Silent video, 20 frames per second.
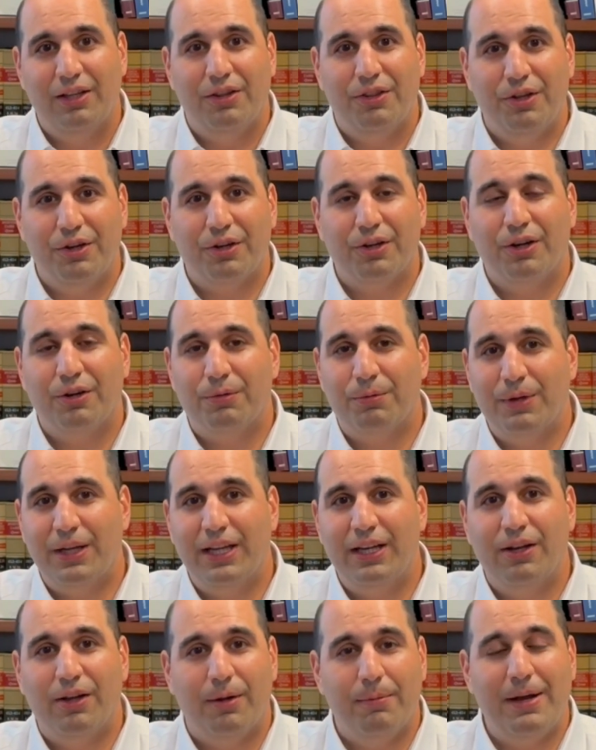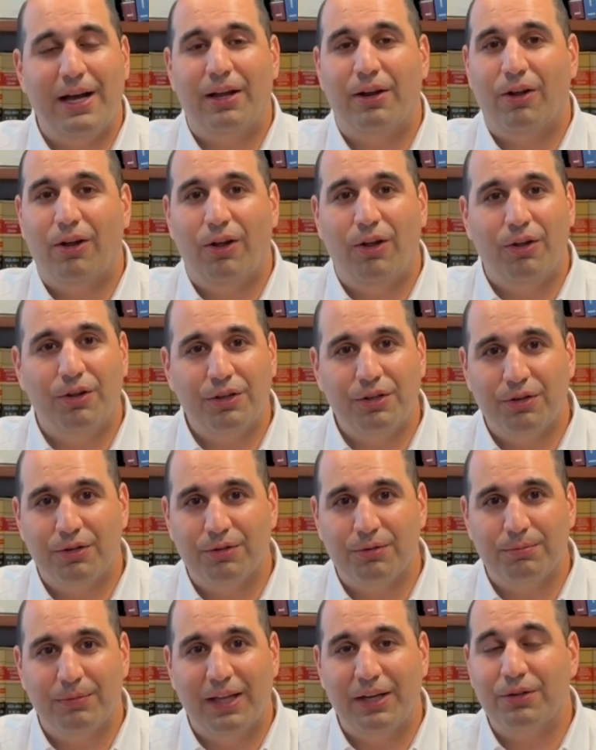They're going to read about all your
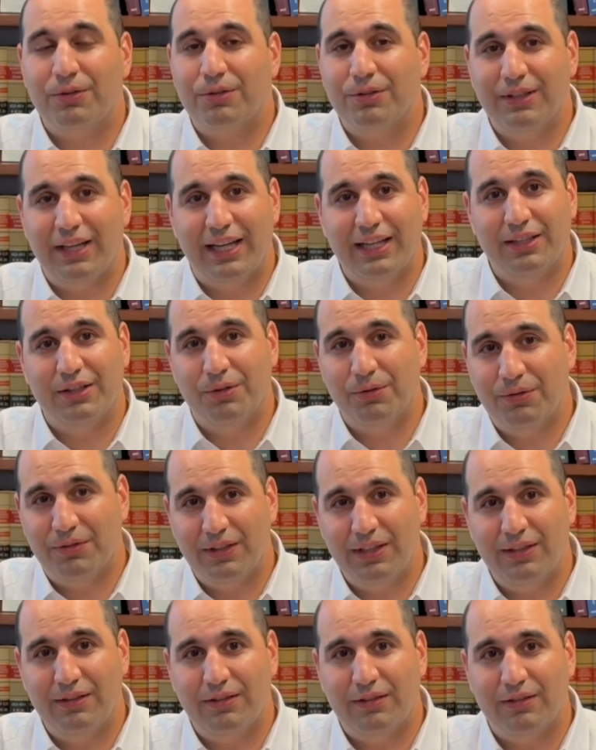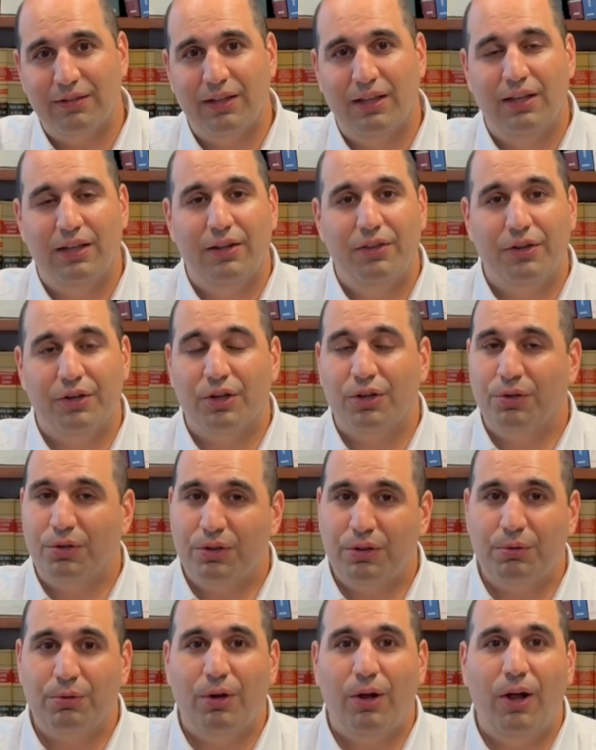medical diagnoses. They're going to look
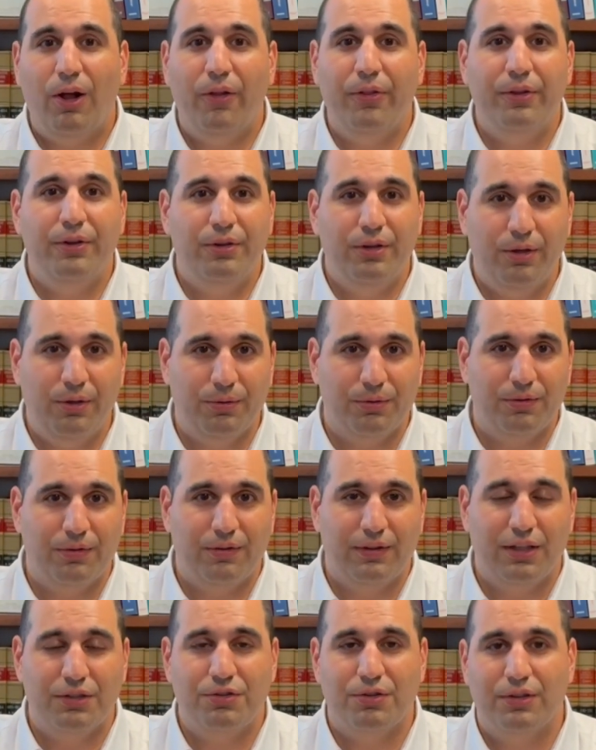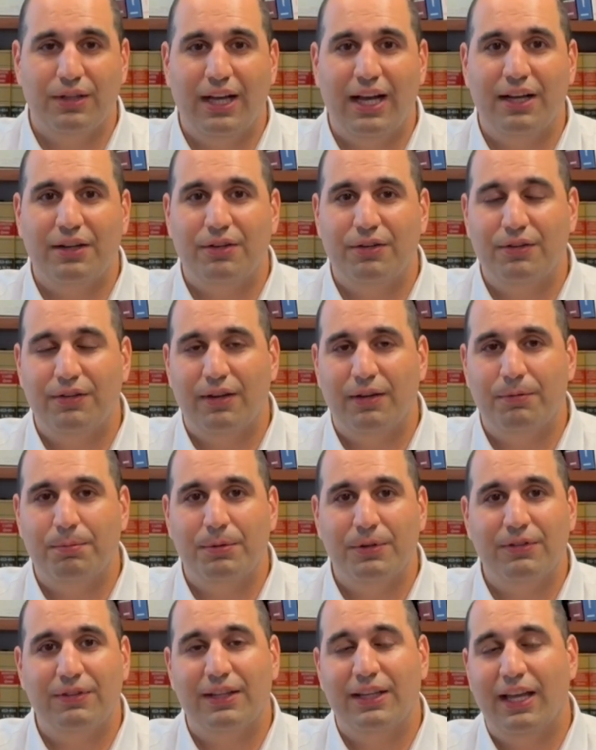through all the notes that your doctors have
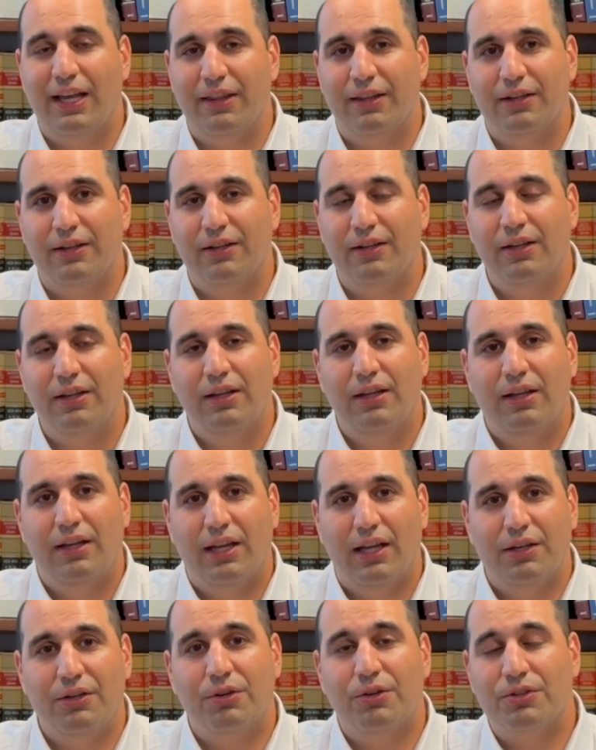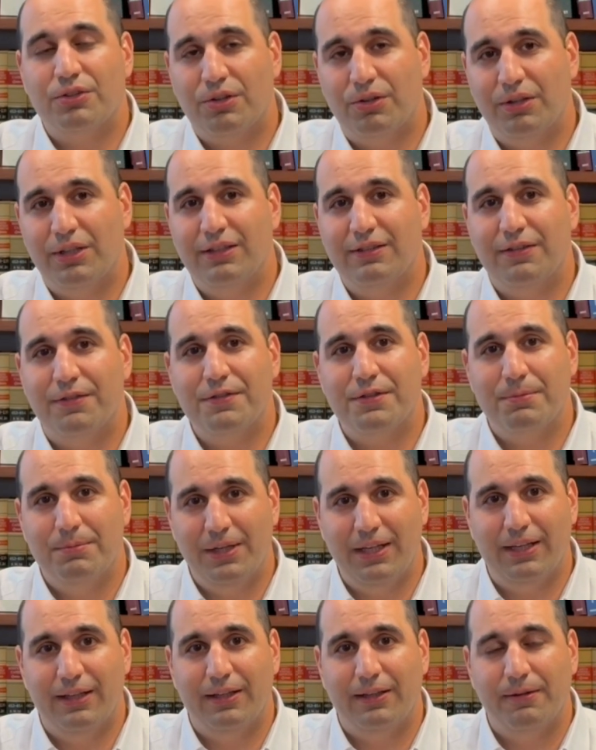put together and your attorneys have
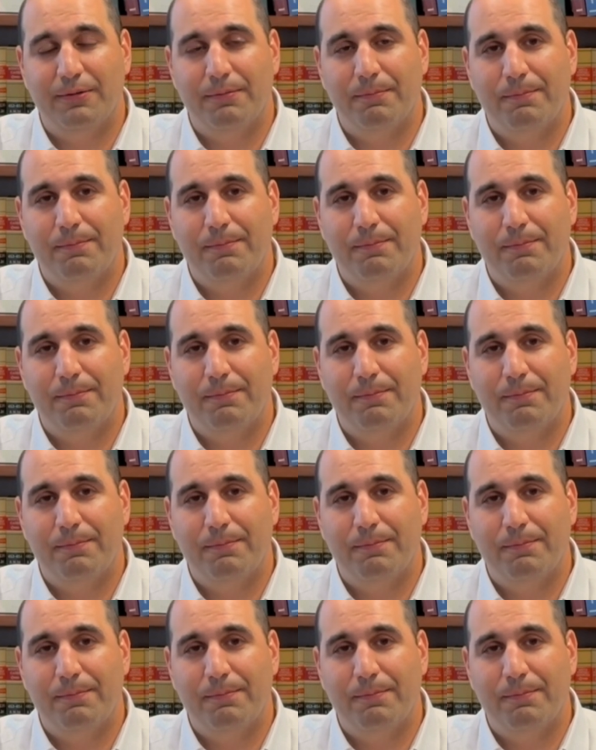submitted.